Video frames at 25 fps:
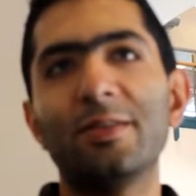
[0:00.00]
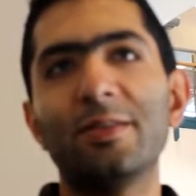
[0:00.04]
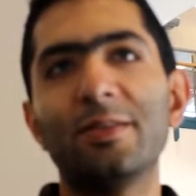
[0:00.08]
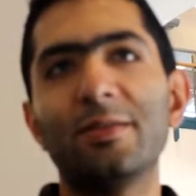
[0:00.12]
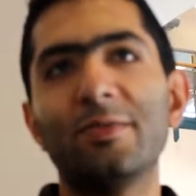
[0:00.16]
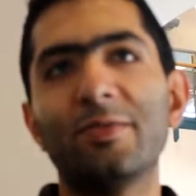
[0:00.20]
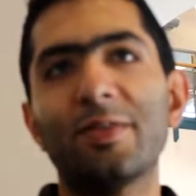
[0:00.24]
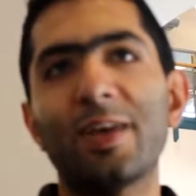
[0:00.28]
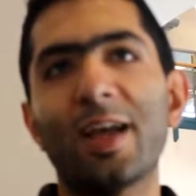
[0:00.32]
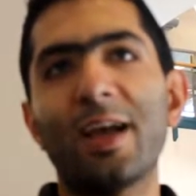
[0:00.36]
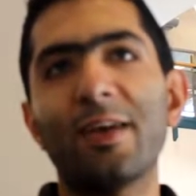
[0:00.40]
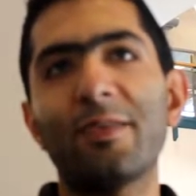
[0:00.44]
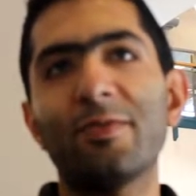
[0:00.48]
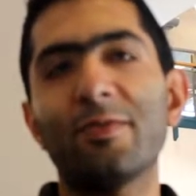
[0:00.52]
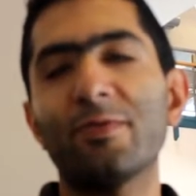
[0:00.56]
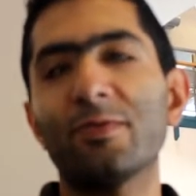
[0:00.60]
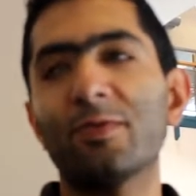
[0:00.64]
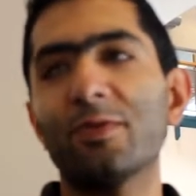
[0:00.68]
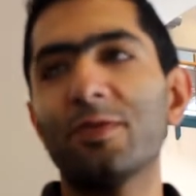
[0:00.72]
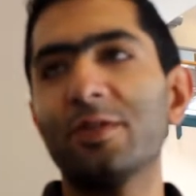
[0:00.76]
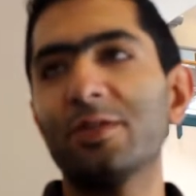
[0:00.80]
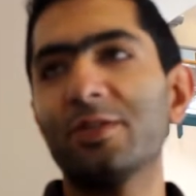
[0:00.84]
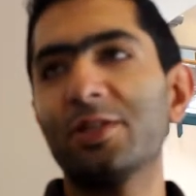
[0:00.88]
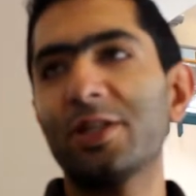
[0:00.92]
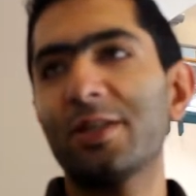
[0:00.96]
We
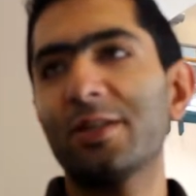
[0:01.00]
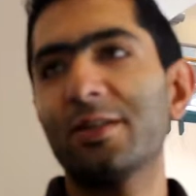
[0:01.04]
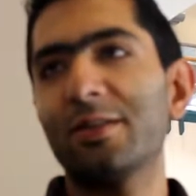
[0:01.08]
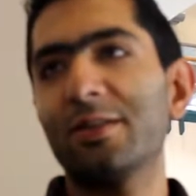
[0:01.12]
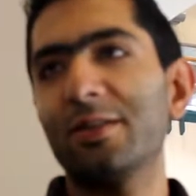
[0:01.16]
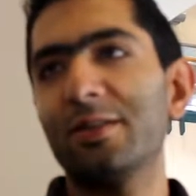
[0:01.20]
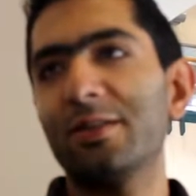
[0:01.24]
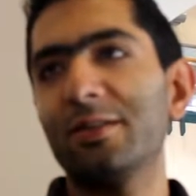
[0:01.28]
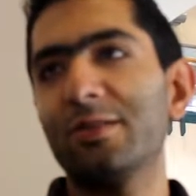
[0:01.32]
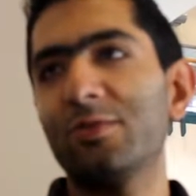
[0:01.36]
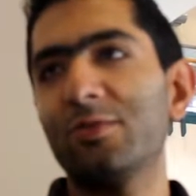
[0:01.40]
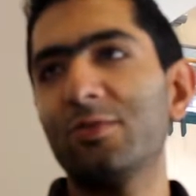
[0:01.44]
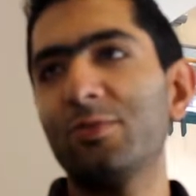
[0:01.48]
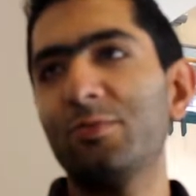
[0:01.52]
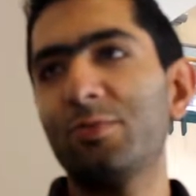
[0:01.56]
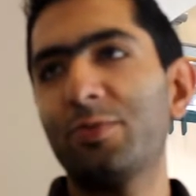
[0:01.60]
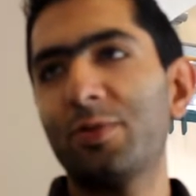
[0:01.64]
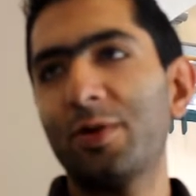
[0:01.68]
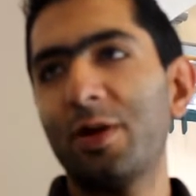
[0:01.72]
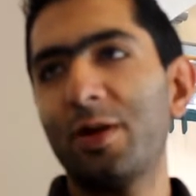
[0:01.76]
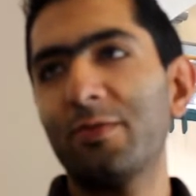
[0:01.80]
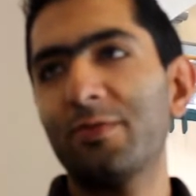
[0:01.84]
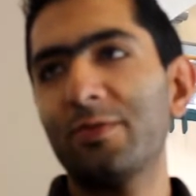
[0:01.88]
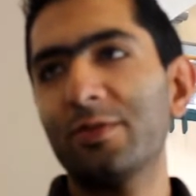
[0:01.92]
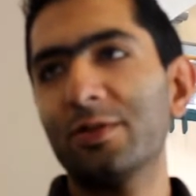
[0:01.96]
have generally 2
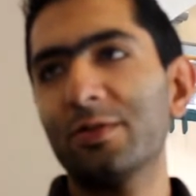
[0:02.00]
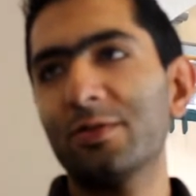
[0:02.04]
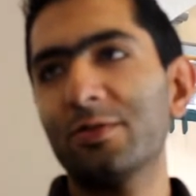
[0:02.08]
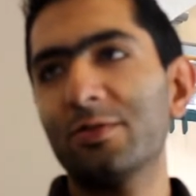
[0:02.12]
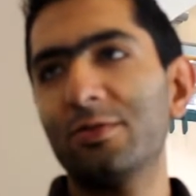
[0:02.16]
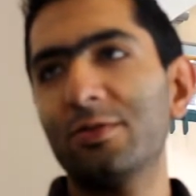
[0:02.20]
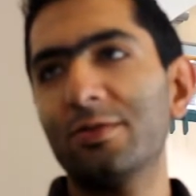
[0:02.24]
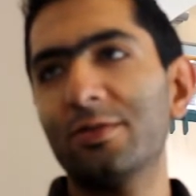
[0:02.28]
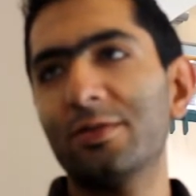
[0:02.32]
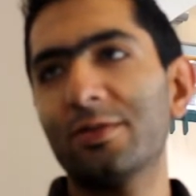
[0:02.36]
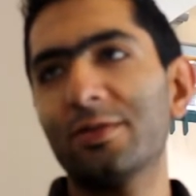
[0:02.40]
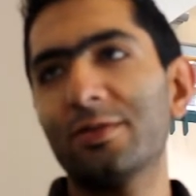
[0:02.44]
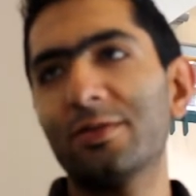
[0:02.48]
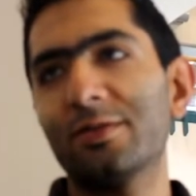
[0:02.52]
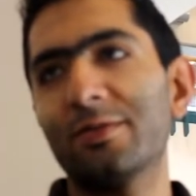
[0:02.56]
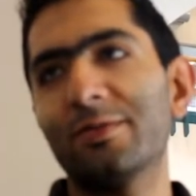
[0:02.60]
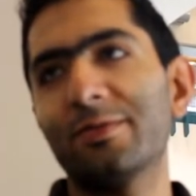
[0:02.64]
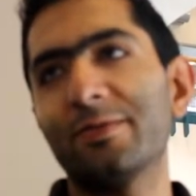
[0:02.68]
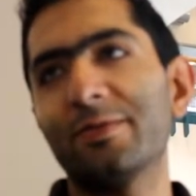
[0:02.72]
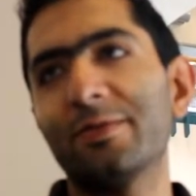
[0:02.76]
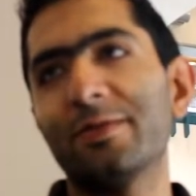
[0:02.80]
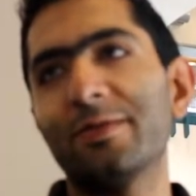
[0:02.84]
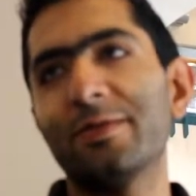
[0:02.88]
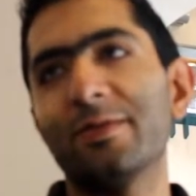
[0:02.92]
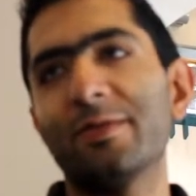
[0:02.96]
professors
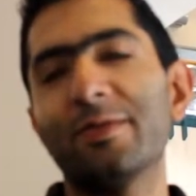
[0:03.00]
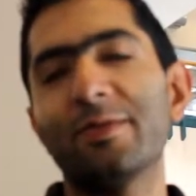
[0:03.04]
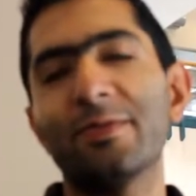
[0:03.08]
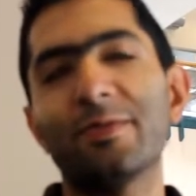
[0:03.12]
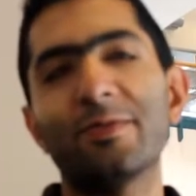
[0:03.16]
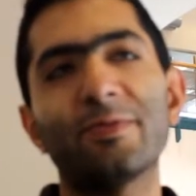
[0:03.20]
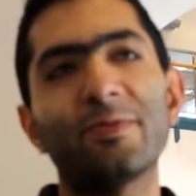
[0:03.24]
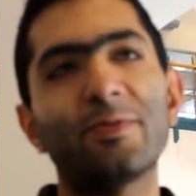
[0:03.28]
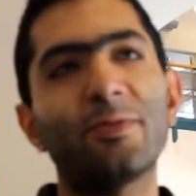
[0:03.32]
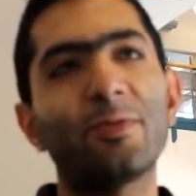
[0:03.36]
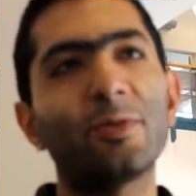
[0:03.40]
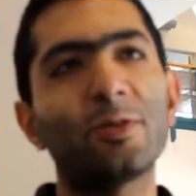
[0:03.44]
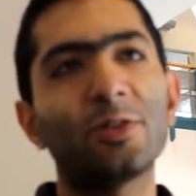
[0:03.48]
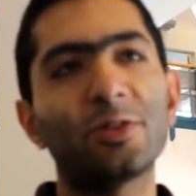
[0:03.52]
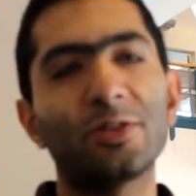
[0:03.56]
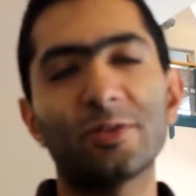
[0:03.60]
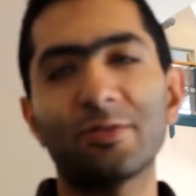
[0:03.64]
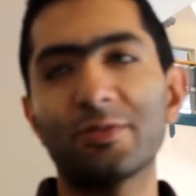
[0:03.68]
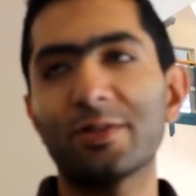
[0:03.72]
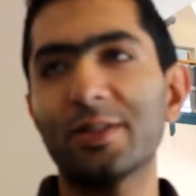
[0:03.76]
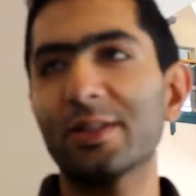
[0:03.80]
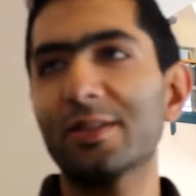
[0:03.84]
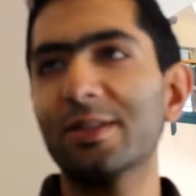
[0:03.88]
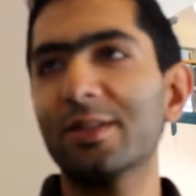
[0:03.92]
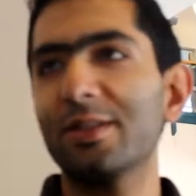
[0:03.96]
for
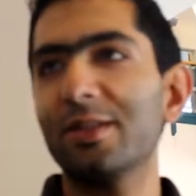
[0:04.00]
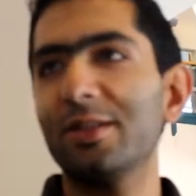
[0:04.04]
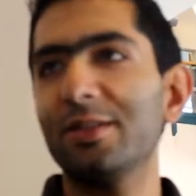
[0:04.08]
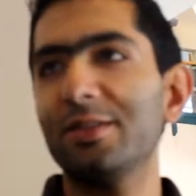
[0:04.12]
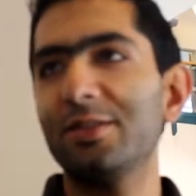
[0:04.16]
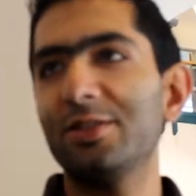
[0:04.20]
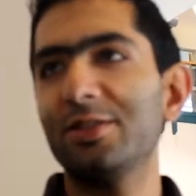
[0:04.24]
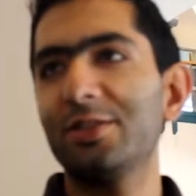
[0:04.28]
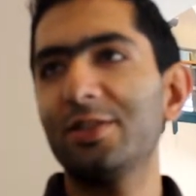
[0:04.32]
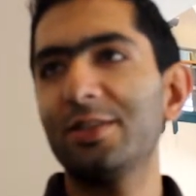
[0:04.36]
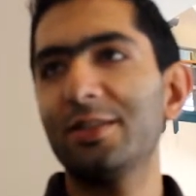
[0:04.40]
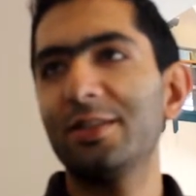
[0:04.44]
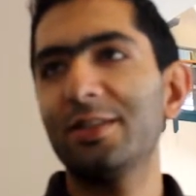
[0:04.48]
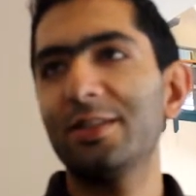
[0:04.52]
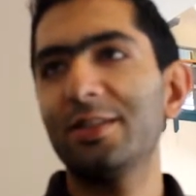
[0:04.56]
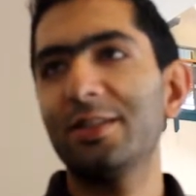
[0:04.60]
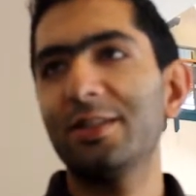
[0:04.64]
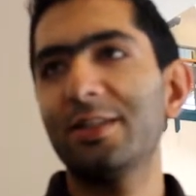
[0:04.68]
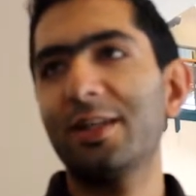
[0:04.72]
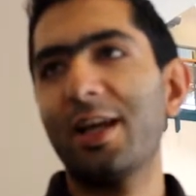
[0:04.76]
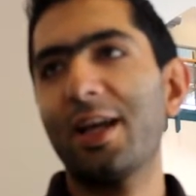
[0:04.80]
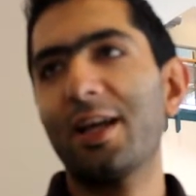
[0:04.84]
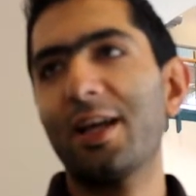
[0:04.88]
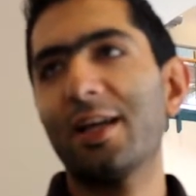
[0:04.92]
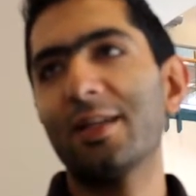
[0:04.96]
geotechnical
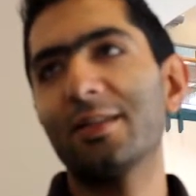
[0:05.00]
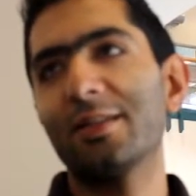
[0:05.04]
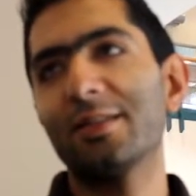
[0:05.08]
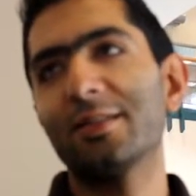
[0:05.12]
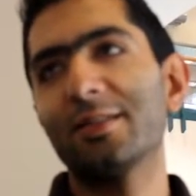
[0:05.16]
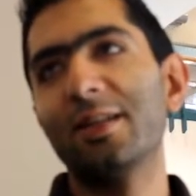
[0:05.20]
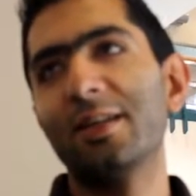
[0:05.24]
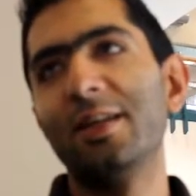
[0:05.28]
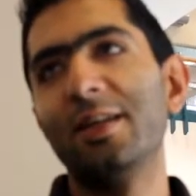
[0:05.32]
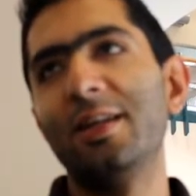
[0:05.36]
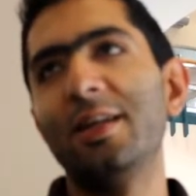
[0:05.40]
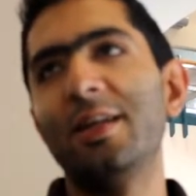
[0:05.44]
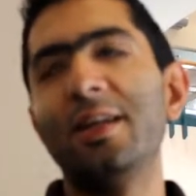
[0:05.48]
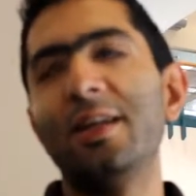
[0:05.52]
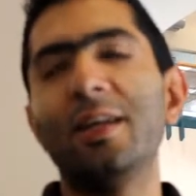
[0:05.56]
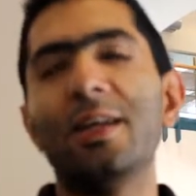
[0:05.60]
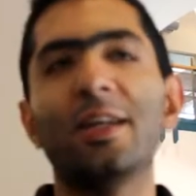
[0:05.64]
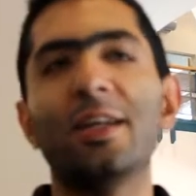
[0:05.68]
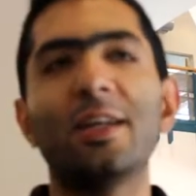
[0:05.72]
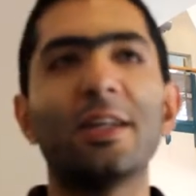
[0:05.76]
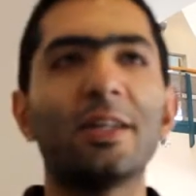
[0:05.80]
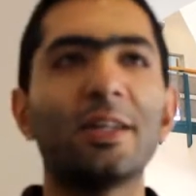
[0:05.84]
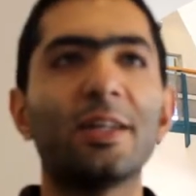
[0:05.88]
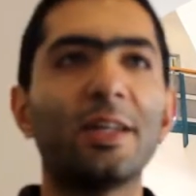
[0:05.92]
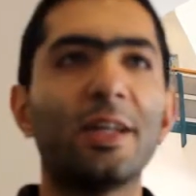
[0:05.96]
engineering, and
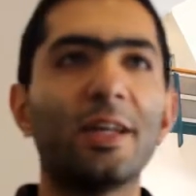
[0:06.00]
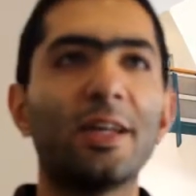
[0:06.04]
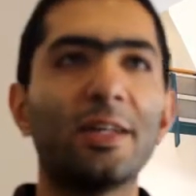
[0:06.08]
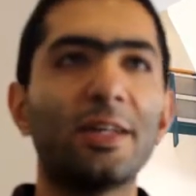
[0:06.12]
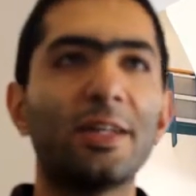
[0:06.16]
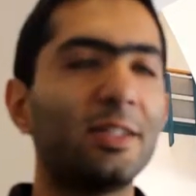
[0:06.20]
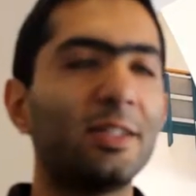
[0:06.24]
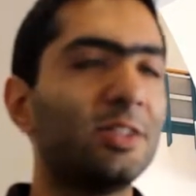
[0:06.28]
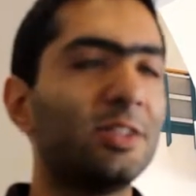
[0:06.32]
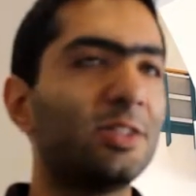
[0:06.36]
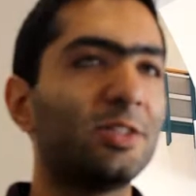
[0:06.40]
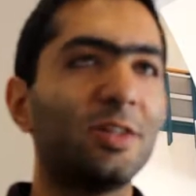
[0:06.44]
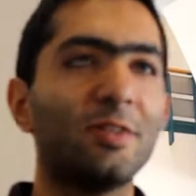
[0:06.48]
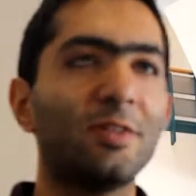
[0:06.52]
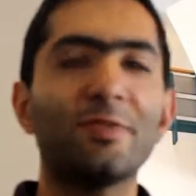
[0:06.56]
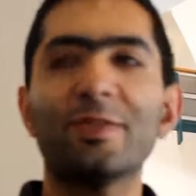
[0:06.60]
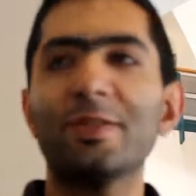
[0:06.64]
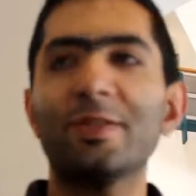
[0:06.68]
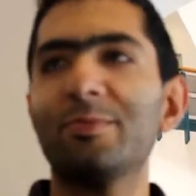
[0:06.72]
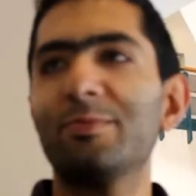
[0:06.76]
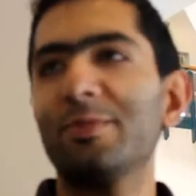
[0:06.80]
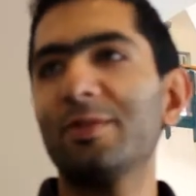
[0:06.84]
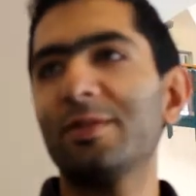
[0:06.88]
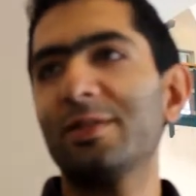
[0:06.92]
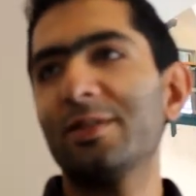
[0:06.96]
each of
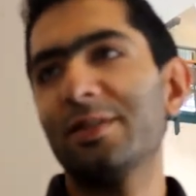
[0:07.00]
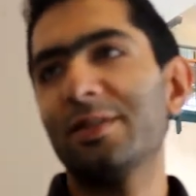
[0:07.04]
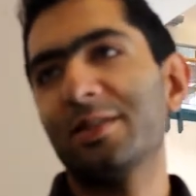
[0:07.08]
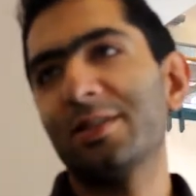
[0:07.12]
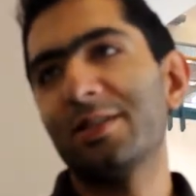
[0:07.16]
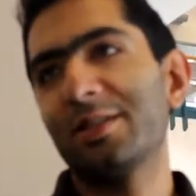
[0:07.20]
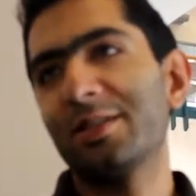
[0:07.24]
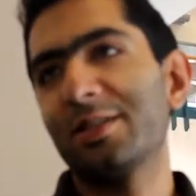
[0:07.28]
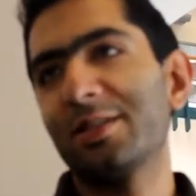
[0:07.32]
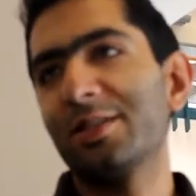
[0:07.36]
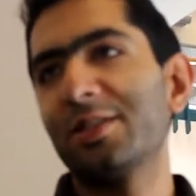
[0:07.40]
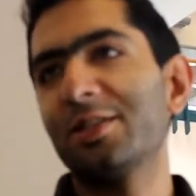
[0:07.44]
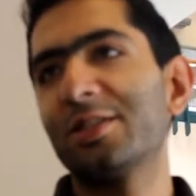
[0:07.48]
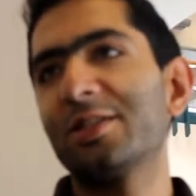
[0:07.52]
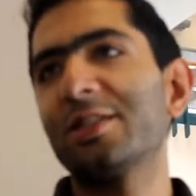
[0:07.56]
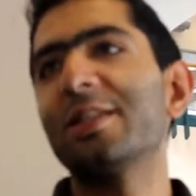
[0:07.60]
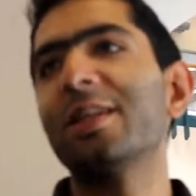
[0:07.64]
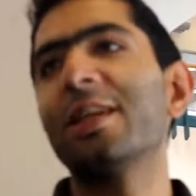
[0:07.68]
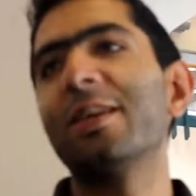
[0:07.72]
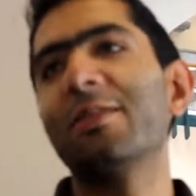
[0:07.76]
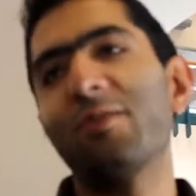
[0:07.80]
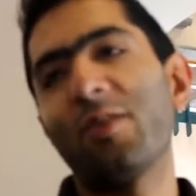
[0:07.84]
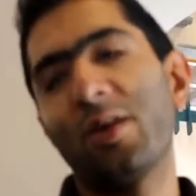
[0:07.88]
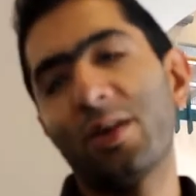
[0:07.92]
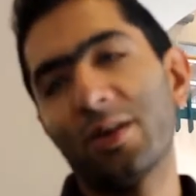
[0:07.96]
them teach
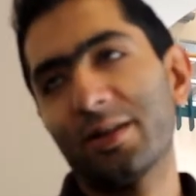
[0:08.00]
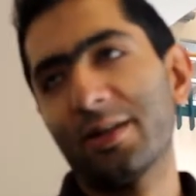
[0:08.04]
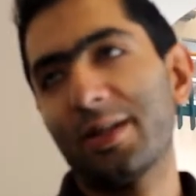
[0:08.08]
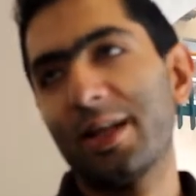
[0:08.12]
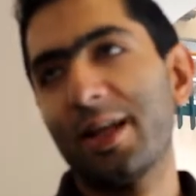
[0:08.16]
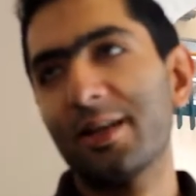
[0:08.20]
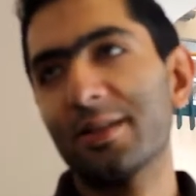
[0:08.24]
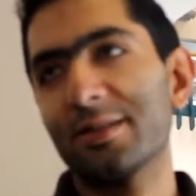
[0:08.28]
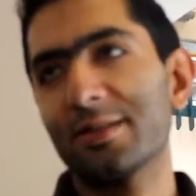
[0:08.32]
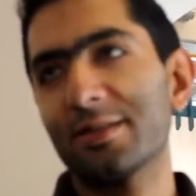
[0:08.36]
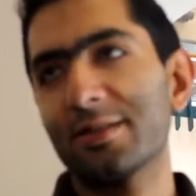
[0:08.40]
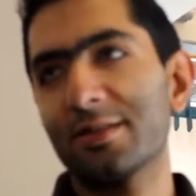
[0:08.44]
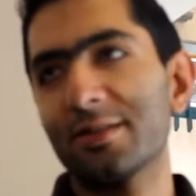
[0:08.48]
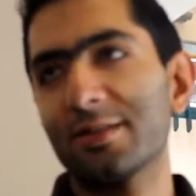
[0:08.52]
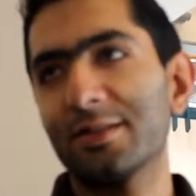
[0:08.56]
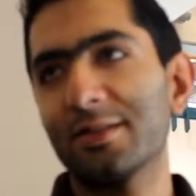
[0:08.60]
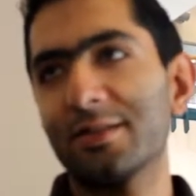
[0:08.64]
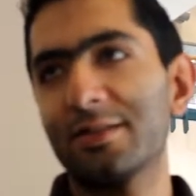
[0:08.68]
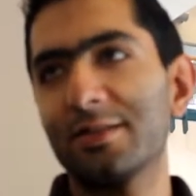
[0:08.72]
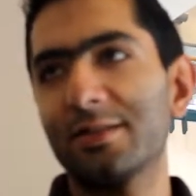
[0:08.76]
1 class.